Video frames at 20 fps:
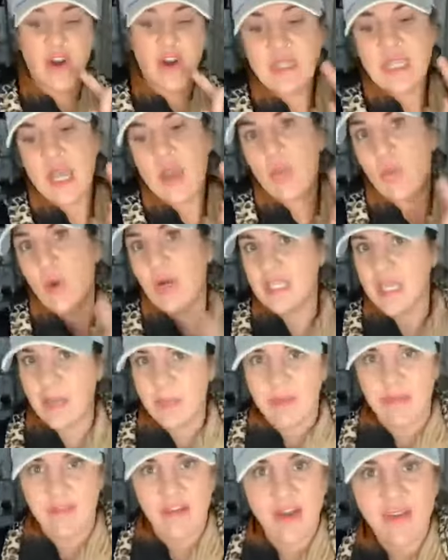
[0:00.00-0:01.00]
what type of
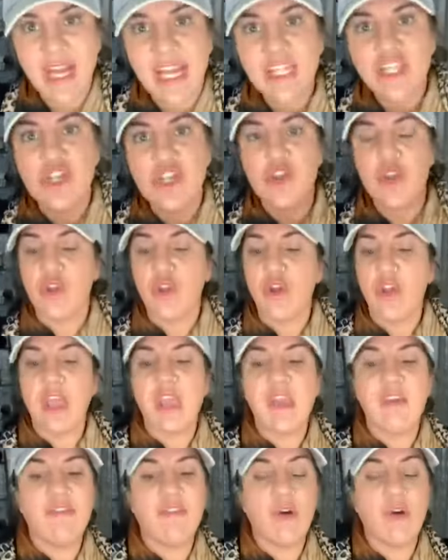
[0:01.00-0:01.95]
foundation they're looking for,